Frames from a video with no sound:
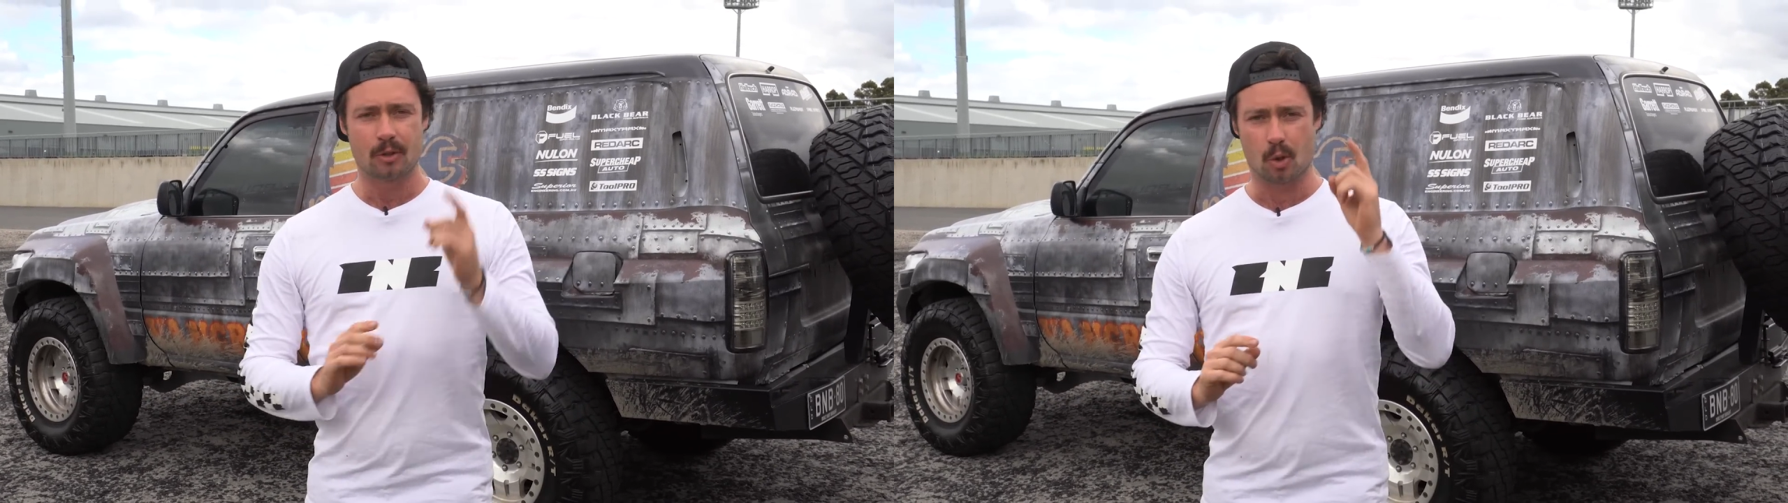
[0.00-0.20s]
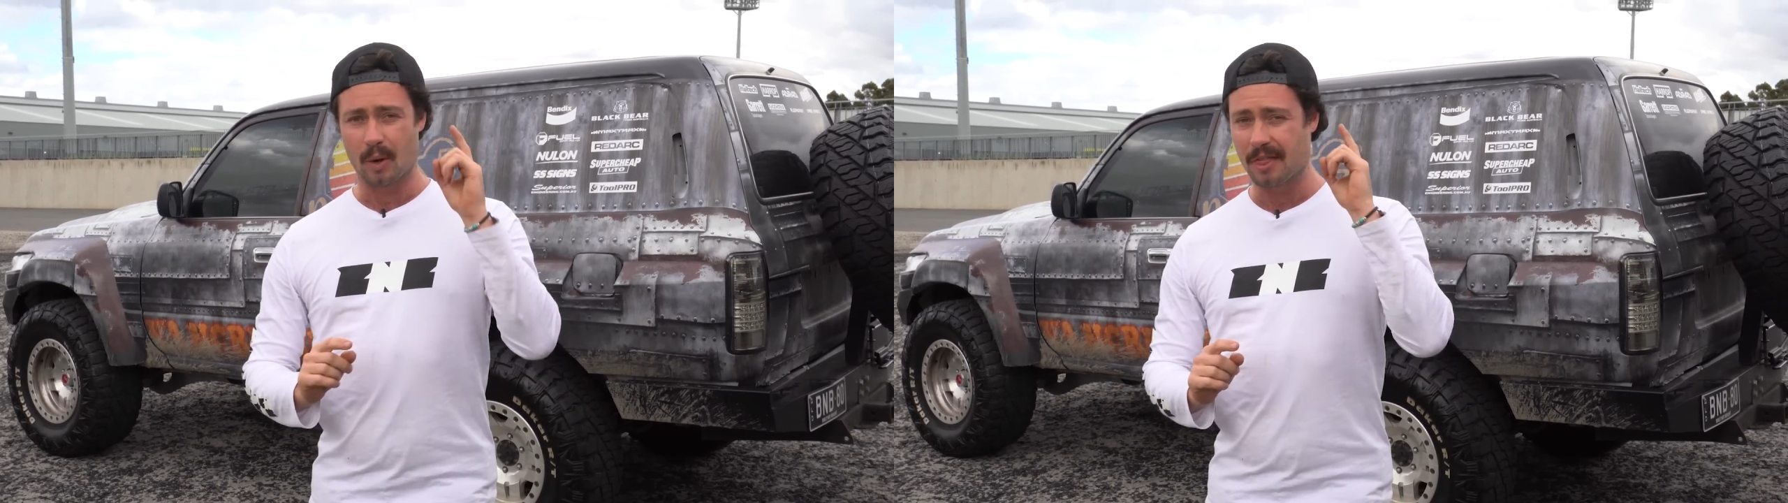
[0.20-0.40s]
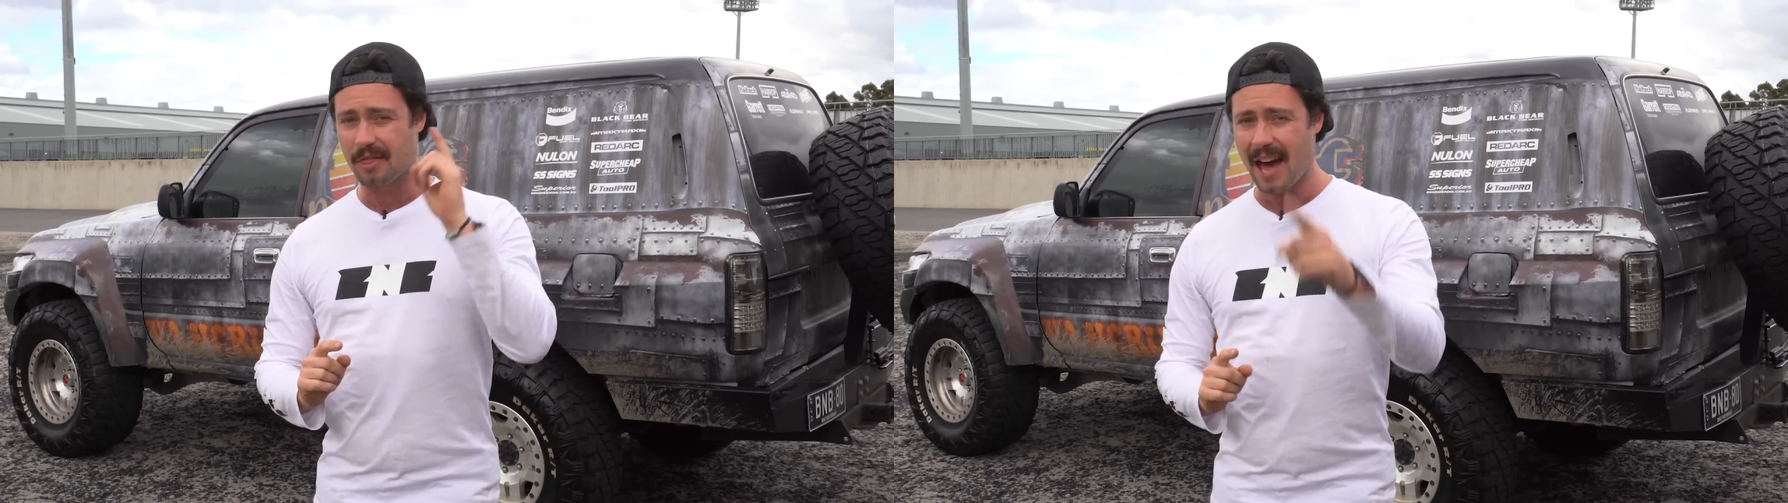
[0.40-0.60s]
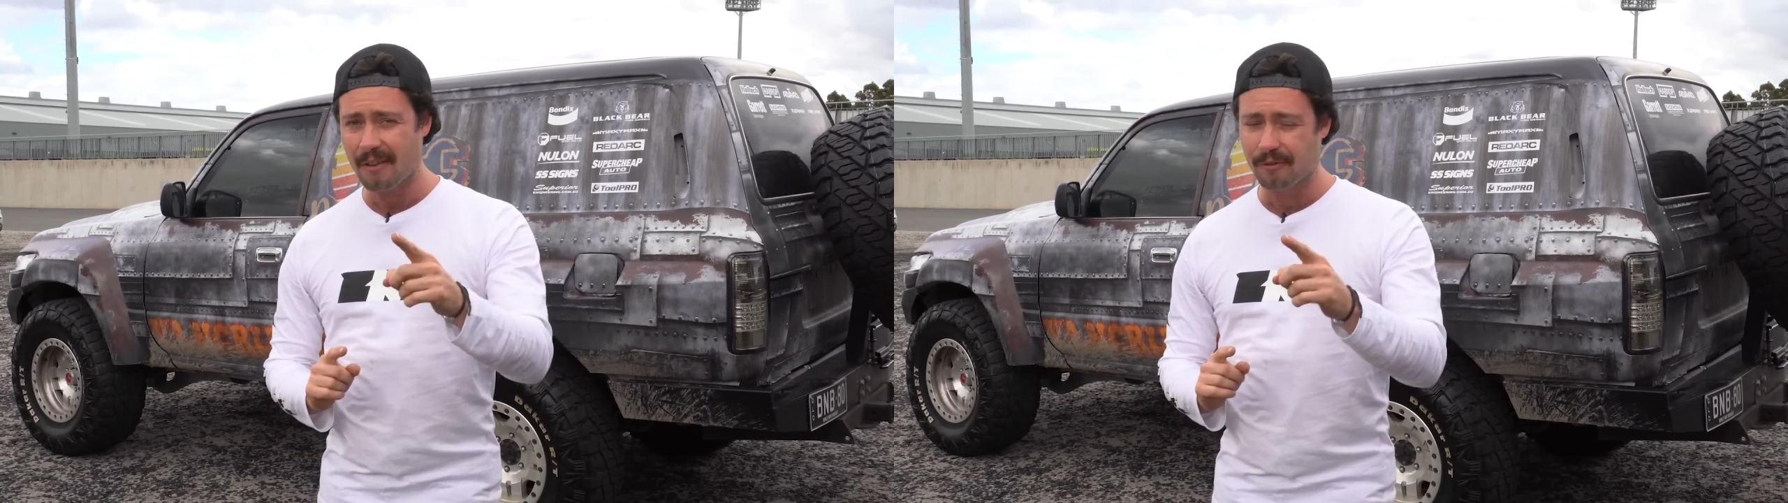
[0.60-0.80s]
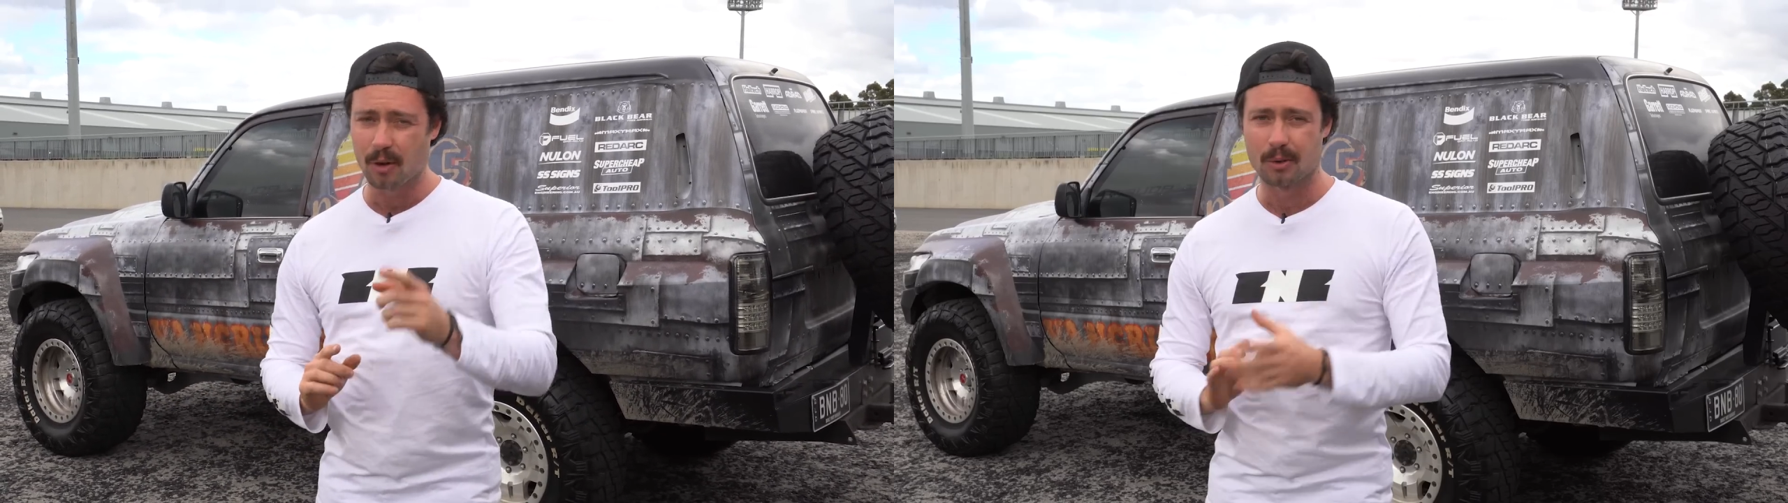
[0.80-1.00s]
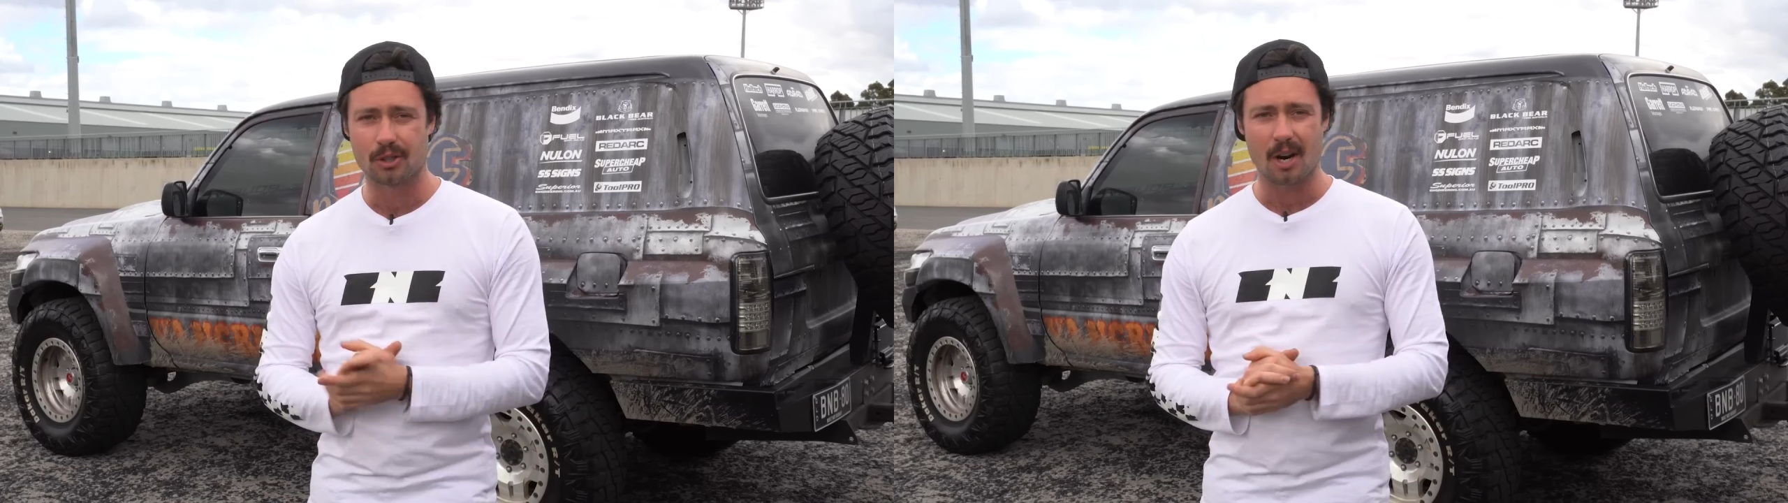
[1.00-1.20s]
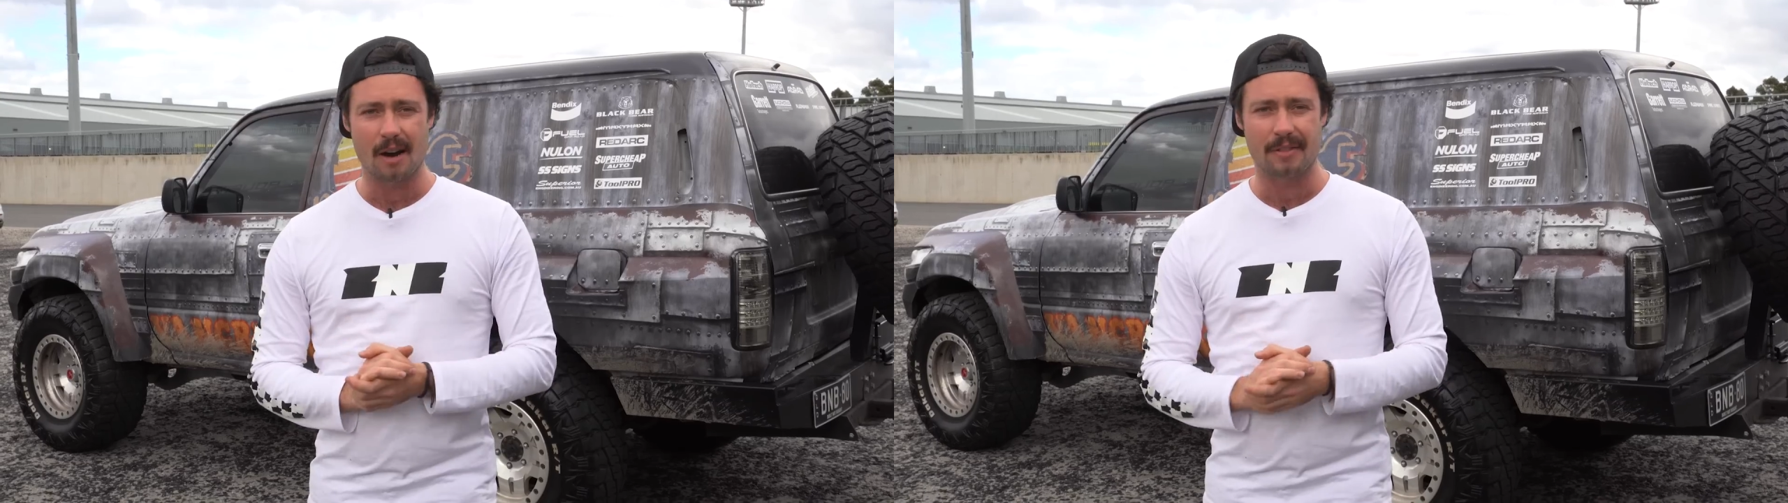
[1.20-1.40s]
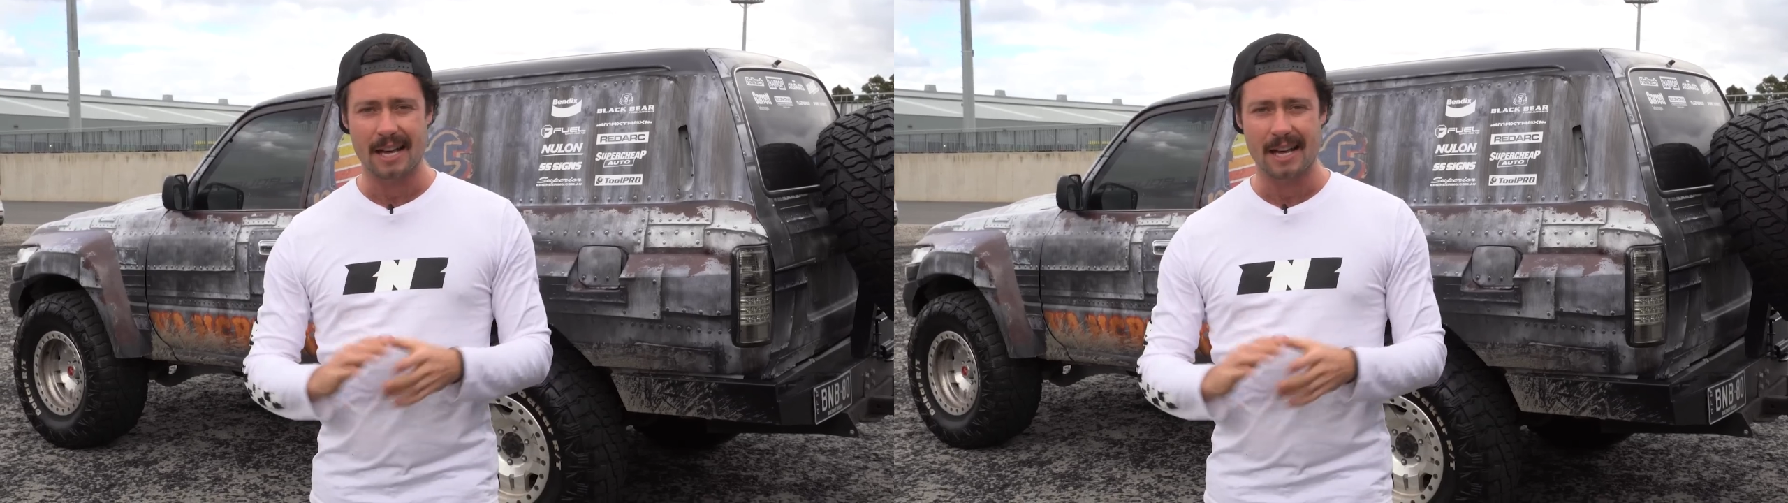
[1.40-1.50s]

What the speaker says: to win that four-wheel drive.